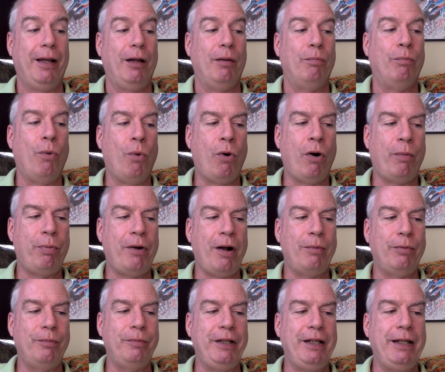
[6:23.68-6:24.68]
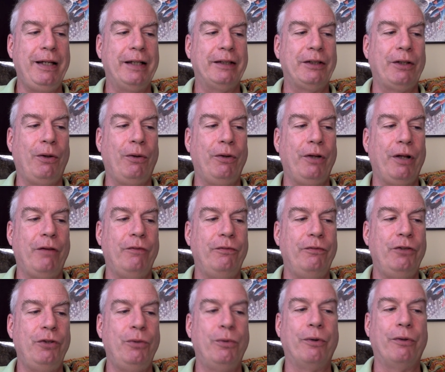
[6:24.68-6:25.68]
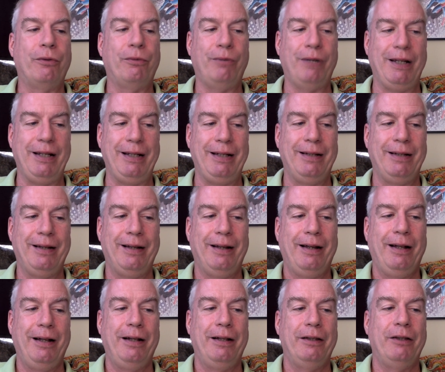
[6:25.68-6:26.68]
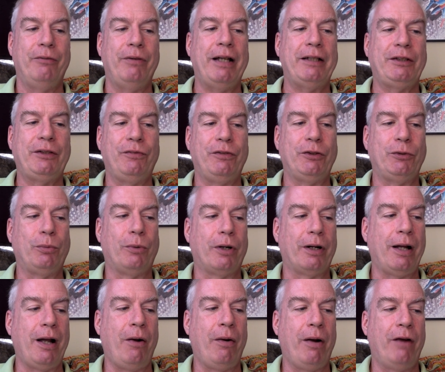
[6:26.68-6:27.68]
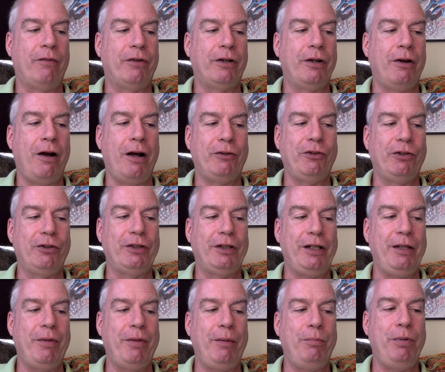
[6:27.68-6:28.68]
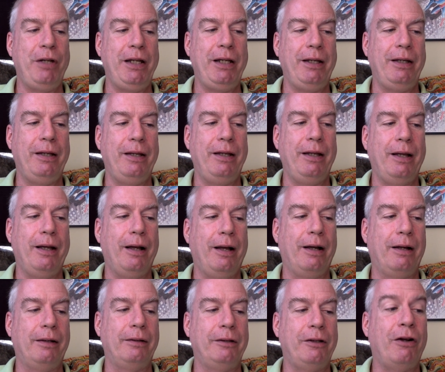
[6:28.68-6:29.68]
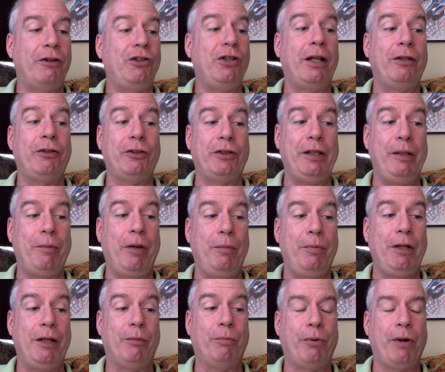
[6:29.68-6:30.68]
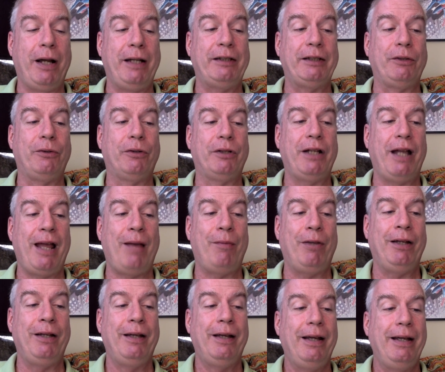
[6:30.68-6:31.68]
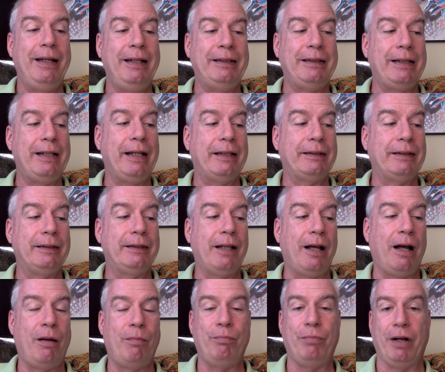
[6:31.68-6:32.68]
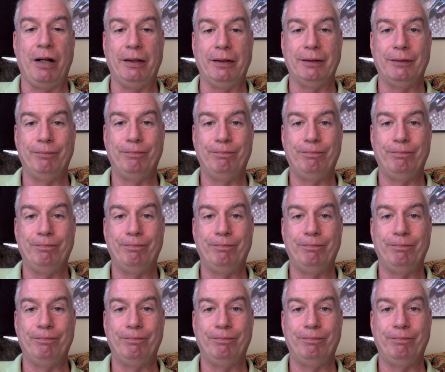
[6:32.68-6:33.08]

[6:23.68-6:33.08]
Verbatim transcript: More probably he gets hold of two or three. The rest of his work, however conscious he may be, uh, conscientious he may be in praising or damning, is in essence humbug.